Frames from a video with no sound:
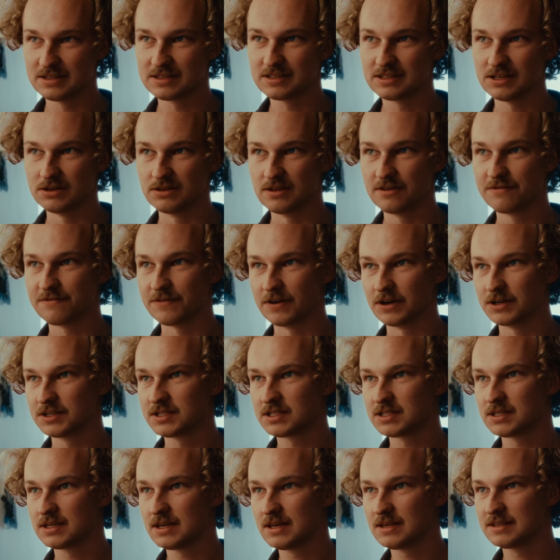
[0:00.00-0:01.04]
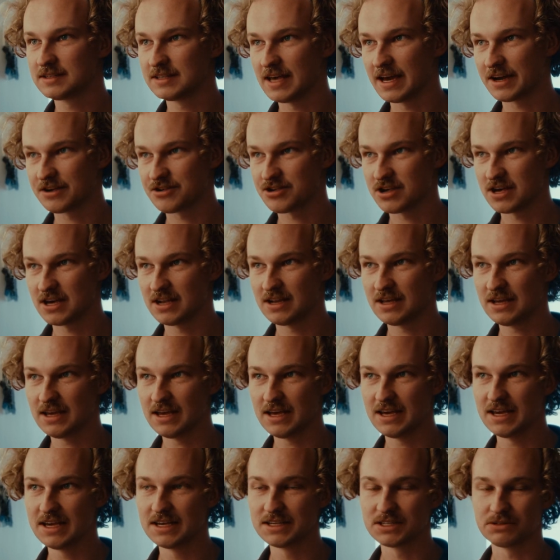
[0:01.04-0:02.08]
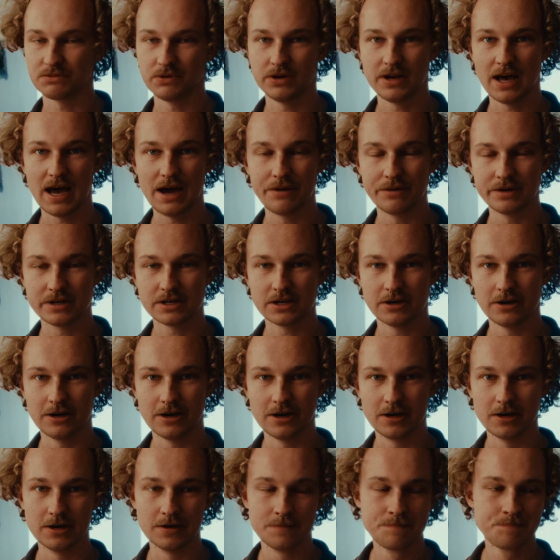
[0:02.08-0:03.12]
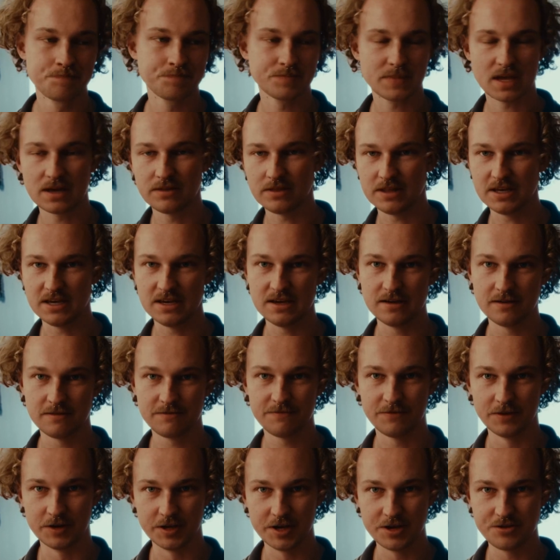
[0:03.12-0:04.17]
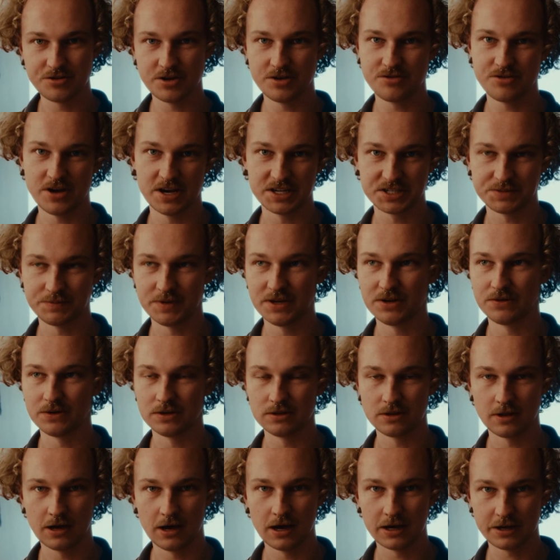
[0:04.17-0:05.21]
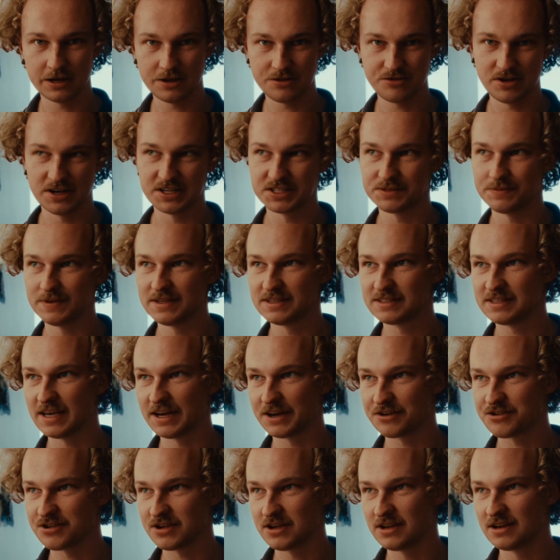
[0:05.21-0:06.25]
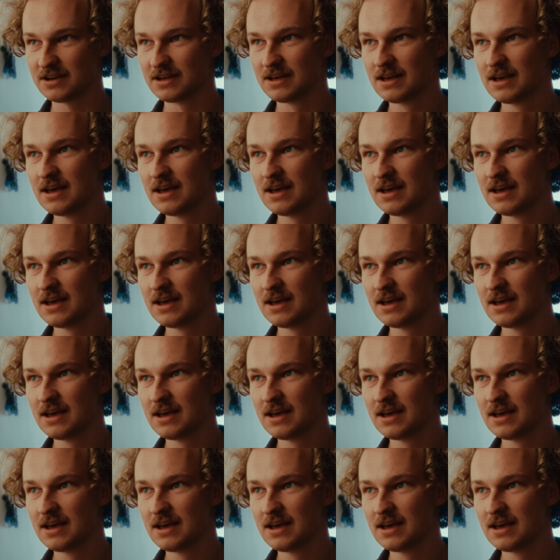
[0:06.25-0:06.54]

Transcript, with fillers: So the first section is what I would call the footage adjustment or log adjustment section.